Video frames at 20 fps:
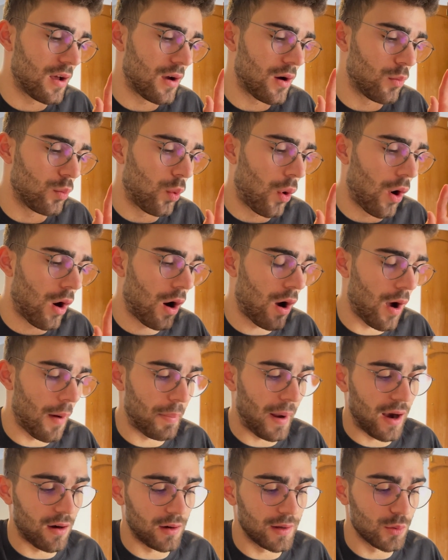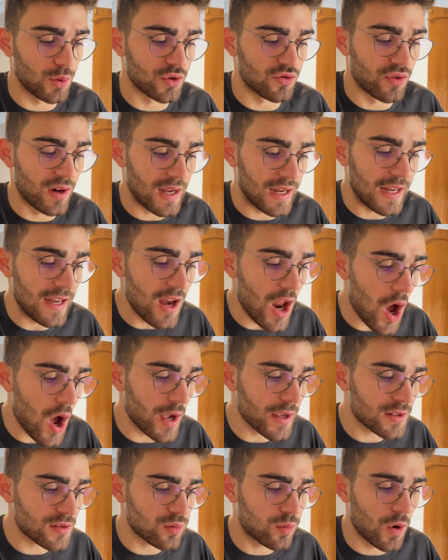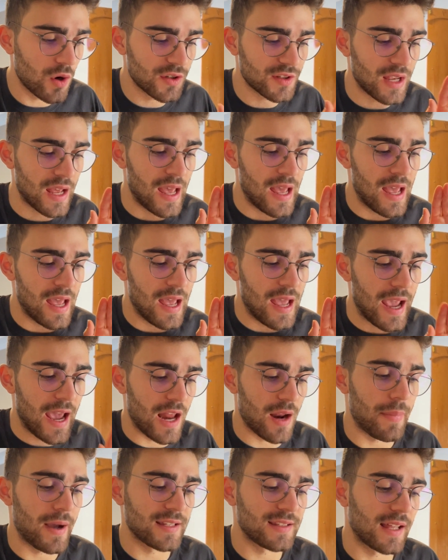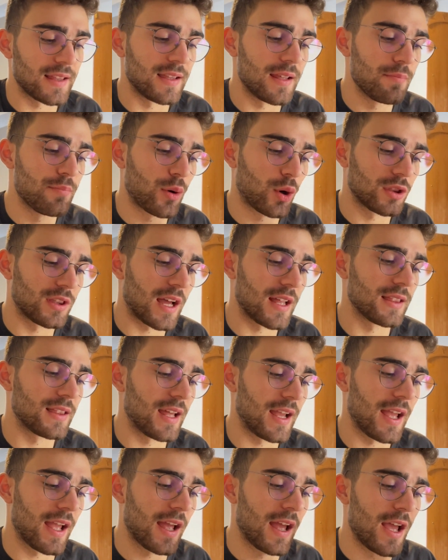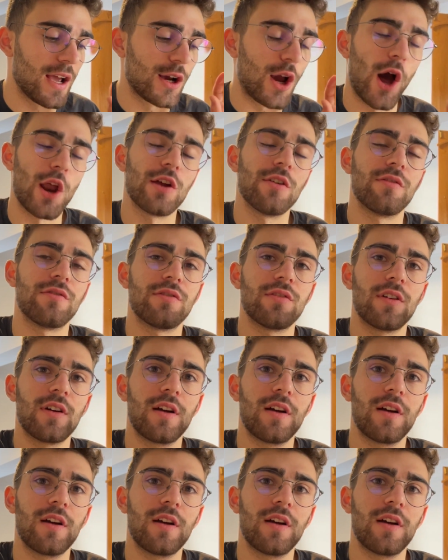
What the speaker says: what apparently was really nice was era bastante importante, kind of